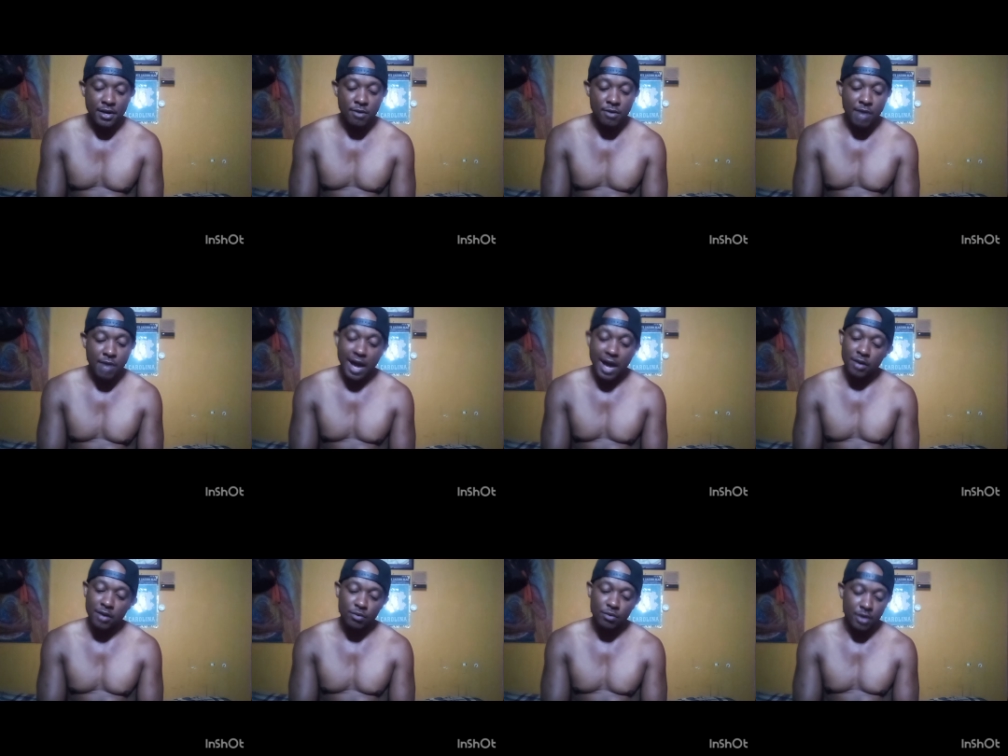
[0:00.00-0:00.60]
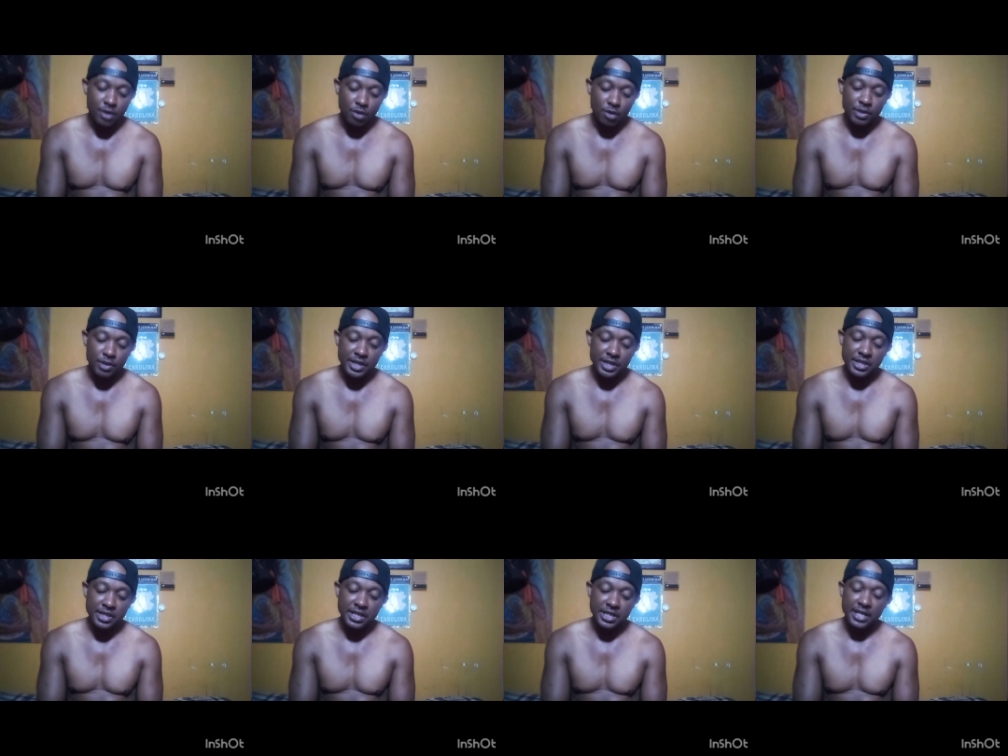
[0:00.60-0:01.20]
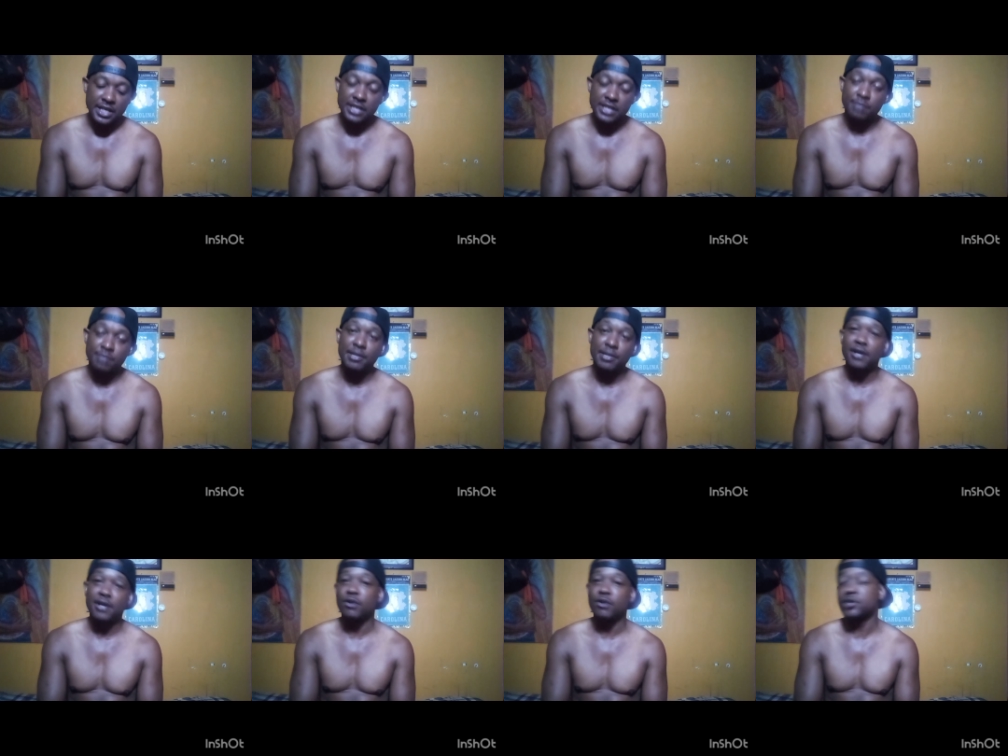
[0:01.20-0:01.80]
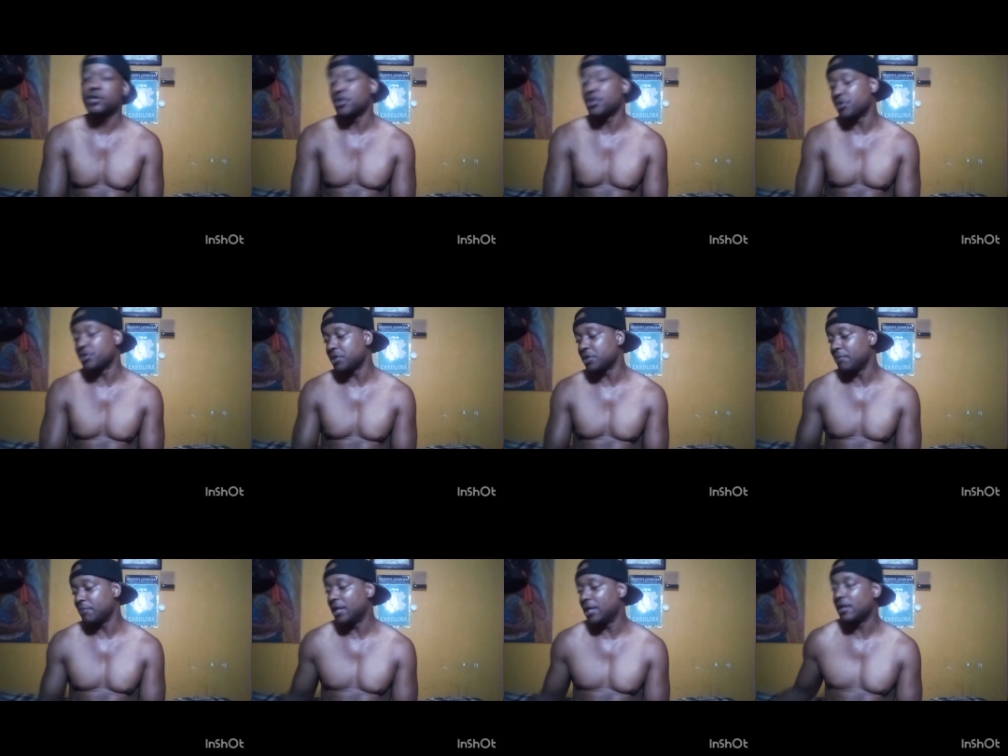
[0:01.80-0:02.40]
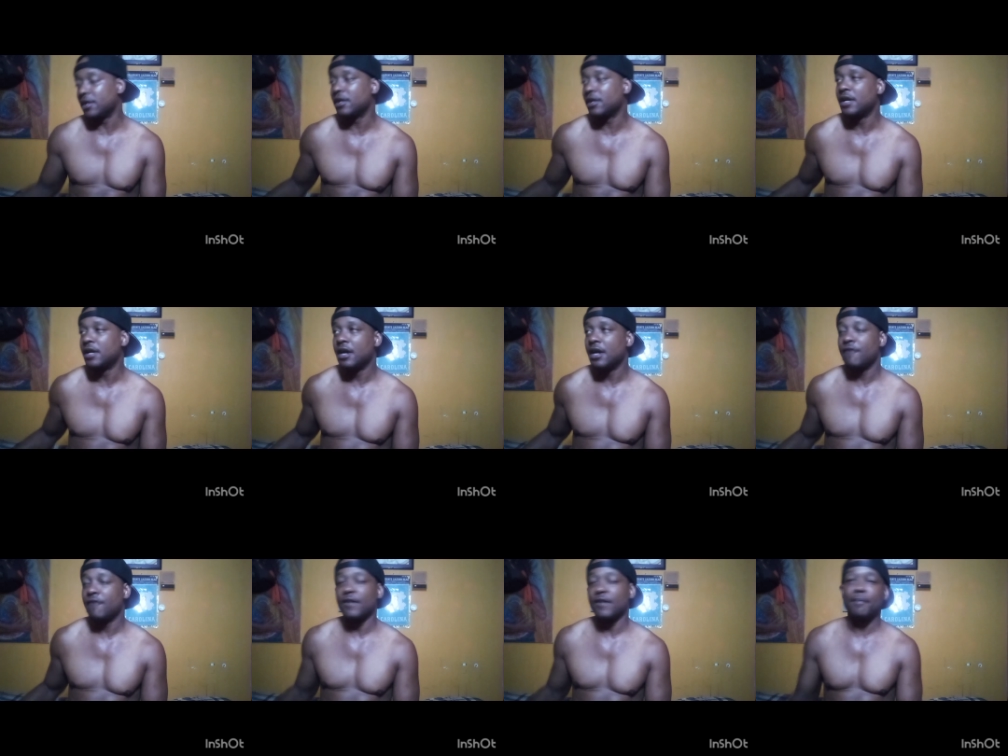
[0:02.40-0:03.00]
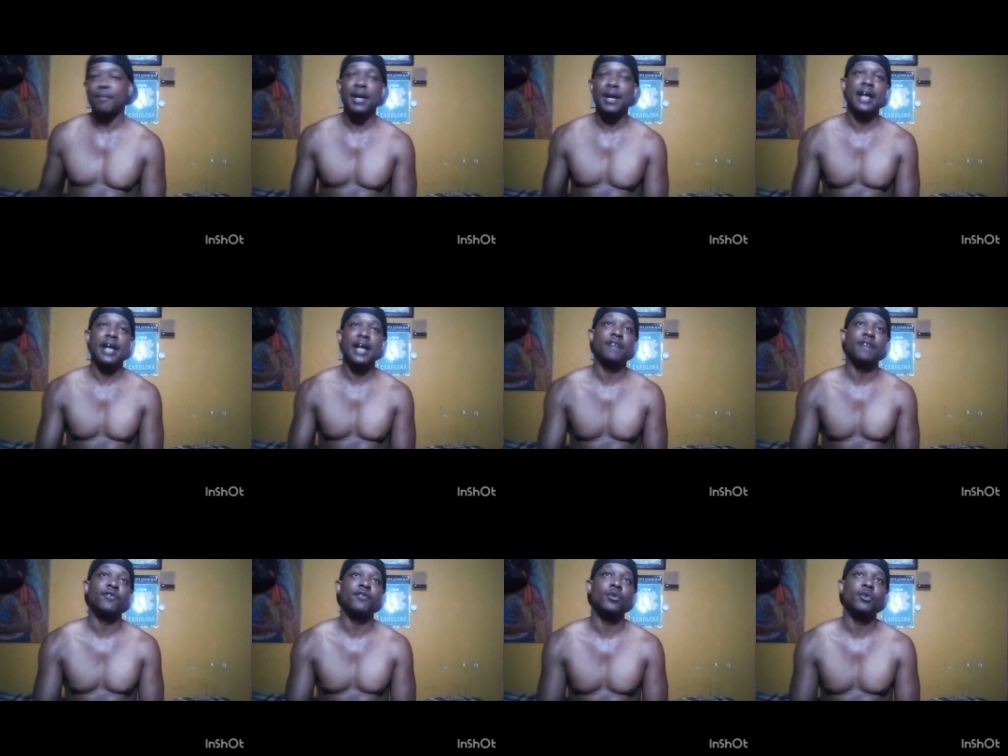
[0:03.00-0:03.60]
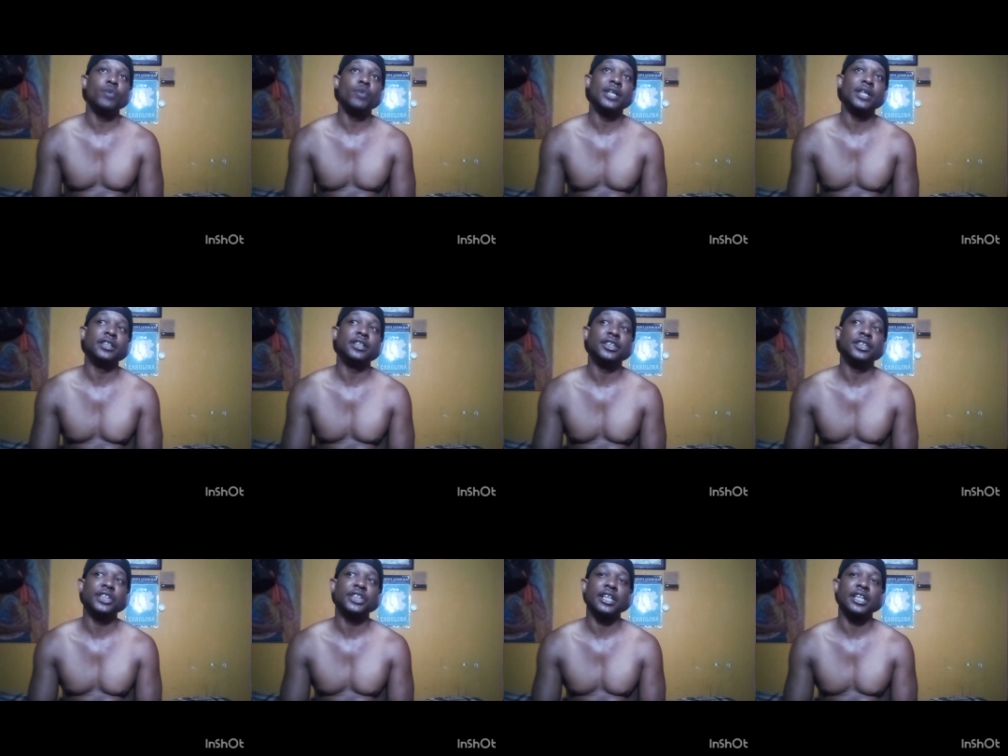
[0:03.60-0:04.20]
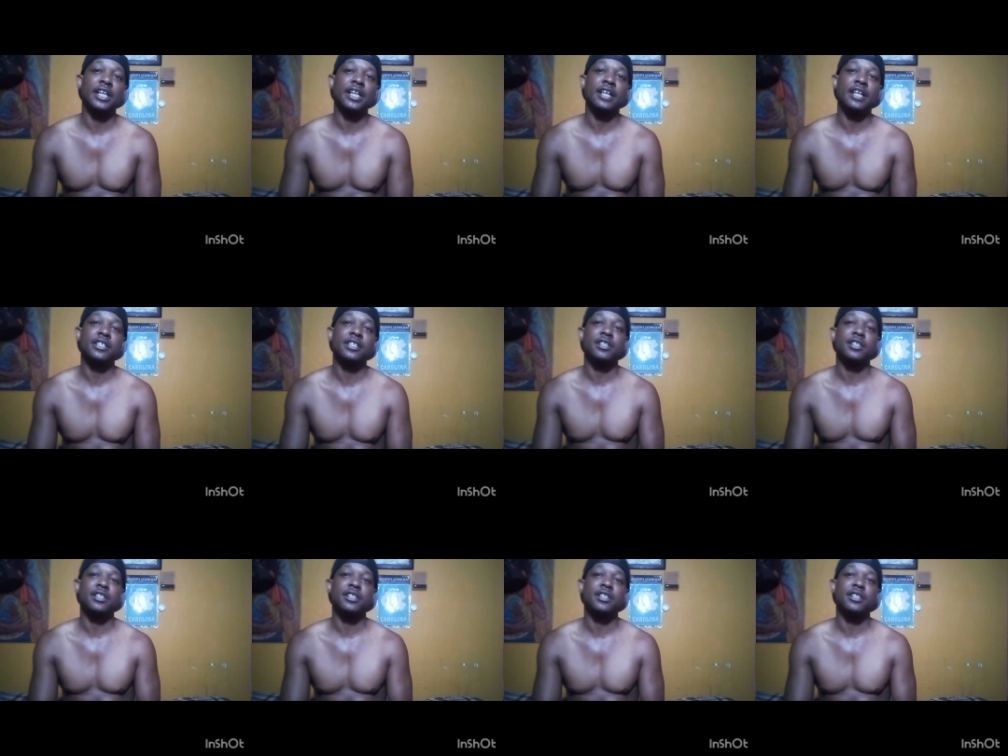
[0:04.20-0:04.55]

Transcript: on, I don't know. This shit has been on social media for the past few weeks and shit now.